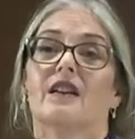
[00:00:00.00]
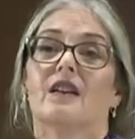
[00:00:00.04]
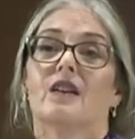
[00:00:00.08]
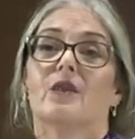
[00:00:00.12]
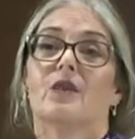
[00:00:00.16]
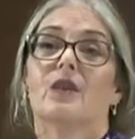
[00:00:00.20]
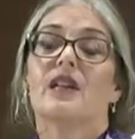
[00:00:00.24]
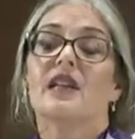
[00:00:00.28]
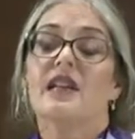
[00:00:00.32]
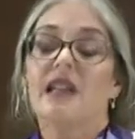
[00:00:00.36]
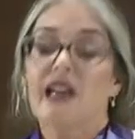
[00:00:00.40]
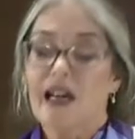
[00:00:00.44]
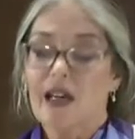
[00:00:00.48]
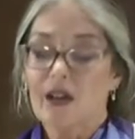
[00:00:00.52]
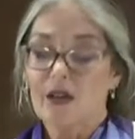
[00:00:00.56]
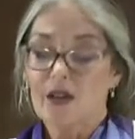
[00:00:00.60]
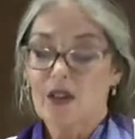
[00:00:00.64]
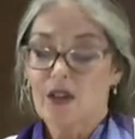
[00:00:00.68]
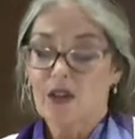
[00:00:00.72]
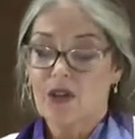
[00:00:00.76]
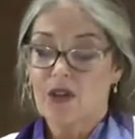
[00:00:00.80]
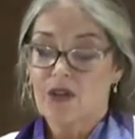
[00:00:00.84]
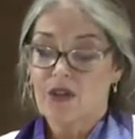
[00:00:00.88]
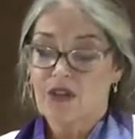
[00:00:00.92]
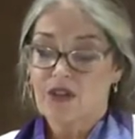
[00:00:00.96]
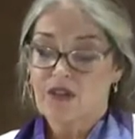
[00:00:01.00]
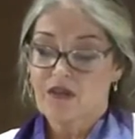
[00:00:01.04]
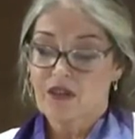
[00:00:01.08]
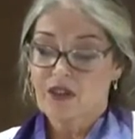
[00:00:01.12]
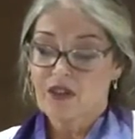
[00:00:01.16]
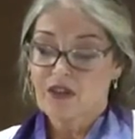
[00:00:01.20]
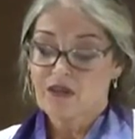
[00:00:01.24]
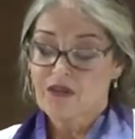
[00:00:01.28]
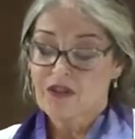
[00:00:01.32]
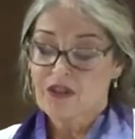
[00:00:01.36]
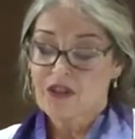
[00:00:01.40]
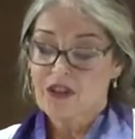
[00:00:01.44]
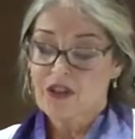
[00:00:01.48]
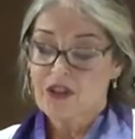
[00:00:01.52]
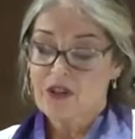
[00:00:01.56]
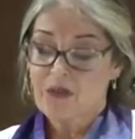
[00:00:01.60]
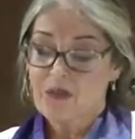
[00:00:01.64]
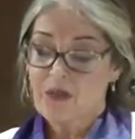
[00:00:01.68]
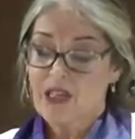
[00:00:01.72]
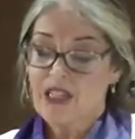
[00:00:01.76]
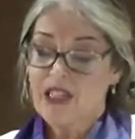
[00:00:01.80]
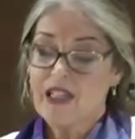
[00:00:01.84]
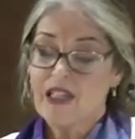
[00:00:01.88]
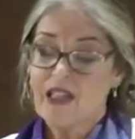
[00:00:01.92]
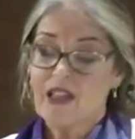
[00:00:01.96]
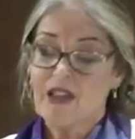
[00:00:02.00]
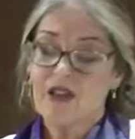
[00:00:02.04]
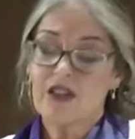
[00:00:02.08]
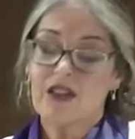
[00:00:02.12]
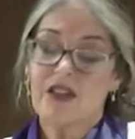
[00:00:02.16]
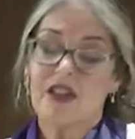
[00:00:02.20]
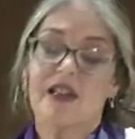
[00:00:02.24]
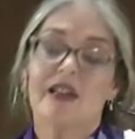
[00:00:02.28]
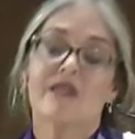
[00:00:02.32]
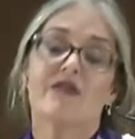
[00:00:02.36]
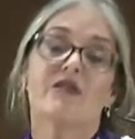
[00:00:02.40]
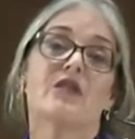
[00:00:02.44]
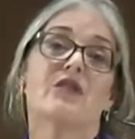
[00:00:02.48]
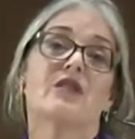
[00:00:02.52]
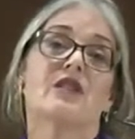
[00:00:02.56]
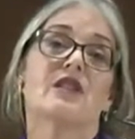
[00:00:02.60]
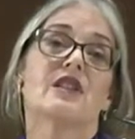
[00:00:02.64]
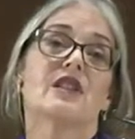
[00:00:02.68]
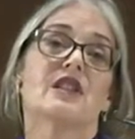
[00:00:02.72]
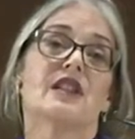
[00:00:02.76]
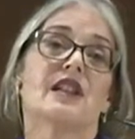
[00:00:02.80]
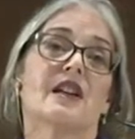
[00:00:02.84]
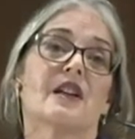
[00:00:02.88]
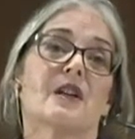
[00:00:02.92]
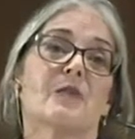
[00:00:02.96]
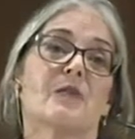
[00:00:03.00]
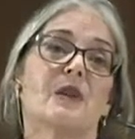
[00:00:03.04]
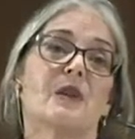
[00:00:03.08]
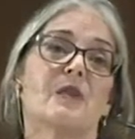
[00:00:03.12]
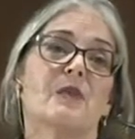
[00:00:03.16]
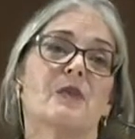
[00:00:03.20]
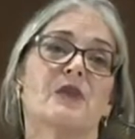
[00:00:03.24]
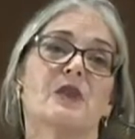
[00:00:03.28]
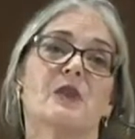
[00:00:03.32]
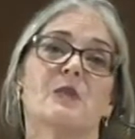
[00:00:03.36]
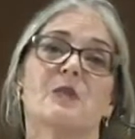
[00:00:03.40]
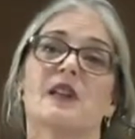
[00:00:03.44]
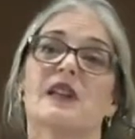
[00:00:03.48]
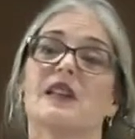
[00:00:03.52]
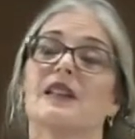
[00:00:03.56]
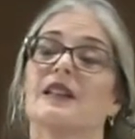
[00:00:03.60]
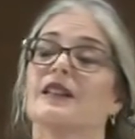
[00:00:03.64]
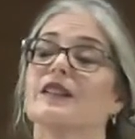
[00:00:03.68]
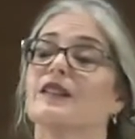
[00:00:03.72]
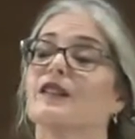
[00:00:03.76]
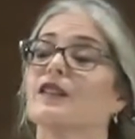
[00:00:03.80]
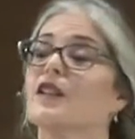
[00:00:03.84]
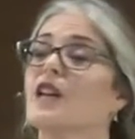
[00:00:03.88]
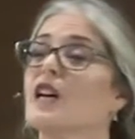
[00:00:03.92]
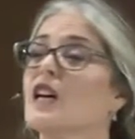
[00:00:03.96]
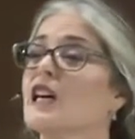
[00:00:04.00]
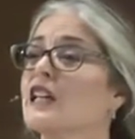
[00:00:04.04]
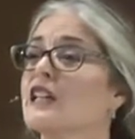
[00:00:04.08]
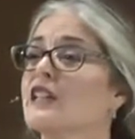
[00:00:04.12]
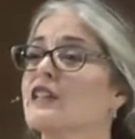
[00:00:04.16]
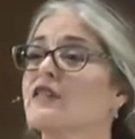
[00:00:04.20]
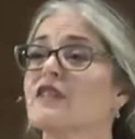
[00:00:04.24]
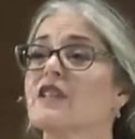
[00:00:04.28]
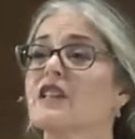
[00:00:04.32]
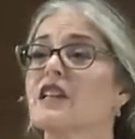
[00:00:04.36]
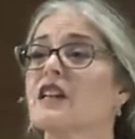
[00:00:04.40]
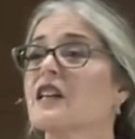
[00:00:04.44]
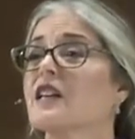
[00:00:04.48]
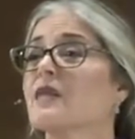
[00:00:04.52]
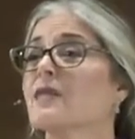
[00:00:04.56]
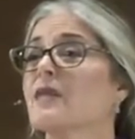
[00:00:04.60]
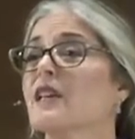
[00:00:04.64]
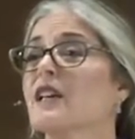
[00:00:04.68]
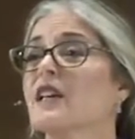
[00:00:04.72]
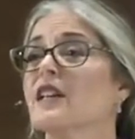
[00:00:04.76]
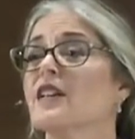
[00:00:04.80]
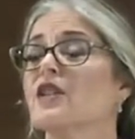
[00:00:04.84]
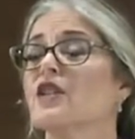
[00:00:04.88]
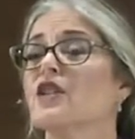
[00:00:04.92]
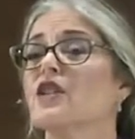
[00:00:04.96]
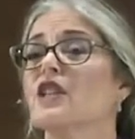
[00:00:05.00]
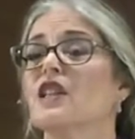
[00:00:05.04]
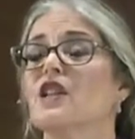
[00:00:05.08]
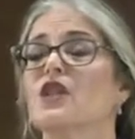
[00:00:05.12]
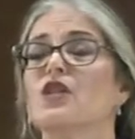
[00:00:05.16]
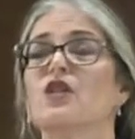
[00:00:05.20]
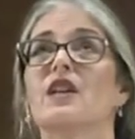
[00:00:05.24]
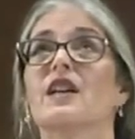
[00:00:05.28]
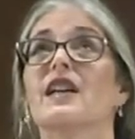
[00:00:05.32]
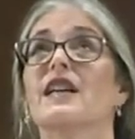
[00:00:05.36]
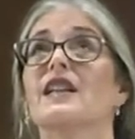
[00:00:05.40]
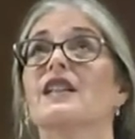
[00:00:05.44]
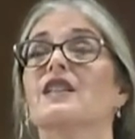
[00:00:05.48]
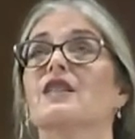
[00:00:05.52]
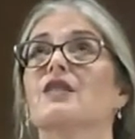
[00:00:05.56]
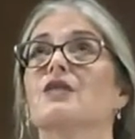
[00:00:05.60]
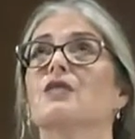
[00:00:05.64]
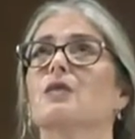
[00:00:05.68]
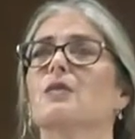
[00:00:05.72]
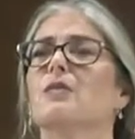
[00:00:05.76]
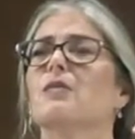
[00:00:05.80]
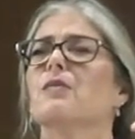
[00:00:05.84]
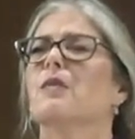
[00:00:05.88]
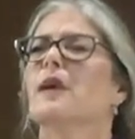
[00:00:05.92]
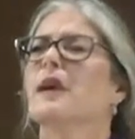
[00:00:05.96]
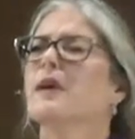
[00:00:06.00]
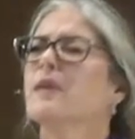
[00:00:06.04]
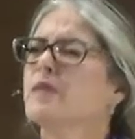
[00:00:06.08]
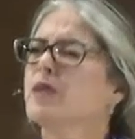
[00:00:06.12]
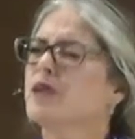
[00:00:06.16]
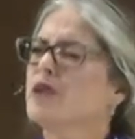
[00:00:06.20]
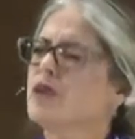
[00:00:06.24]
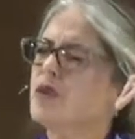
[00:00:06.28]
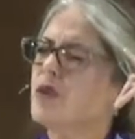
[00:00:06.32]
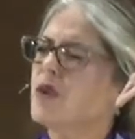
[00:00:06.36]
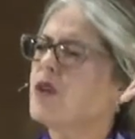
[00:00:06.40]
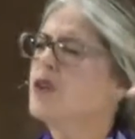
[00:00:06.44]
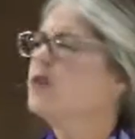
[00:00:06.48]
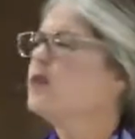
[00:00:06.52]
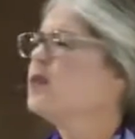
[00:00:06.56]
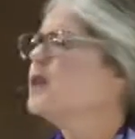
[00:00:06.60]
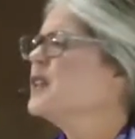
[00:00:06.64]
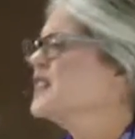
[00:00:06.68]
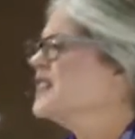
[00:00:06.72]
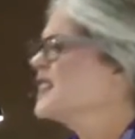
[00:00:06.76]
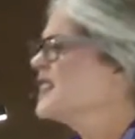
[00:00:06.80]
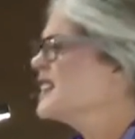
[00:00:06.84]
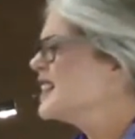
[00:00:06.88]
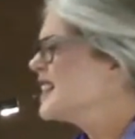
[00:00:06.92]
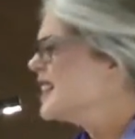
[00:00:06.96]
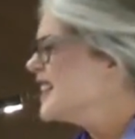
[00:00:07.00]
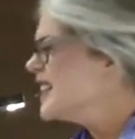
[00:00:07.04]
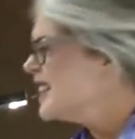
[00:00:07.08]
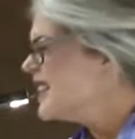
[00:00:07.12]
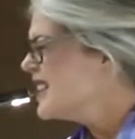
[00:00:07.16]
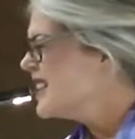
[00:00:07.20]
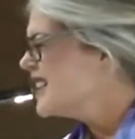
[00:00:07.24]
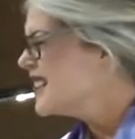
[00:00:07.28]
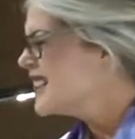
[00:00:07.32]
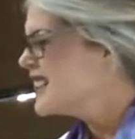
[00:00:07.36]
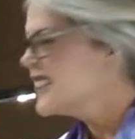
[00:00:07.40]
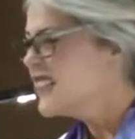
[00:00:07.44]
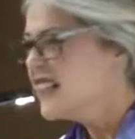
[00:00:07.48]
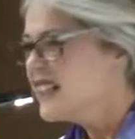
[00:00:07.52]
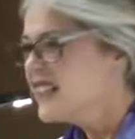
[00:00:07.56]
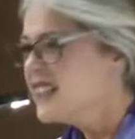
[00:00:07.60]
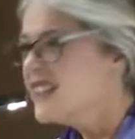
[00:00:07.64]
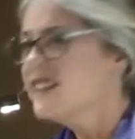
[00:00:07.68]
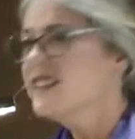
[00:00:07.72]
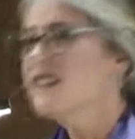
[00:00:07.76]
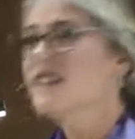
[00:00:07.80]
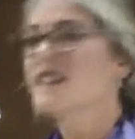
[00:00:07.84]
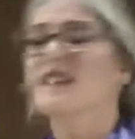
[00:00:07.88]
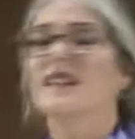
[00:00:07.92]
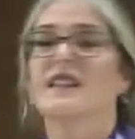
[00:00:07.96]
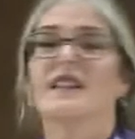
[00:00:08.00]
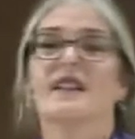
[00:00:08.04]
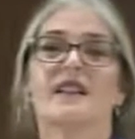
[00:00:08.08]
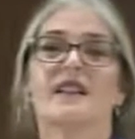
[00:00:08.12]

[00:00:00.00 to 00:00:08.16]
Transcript: We now know that for the first many years after his death, people spent a lot of time and energy trying to remember what was it that he said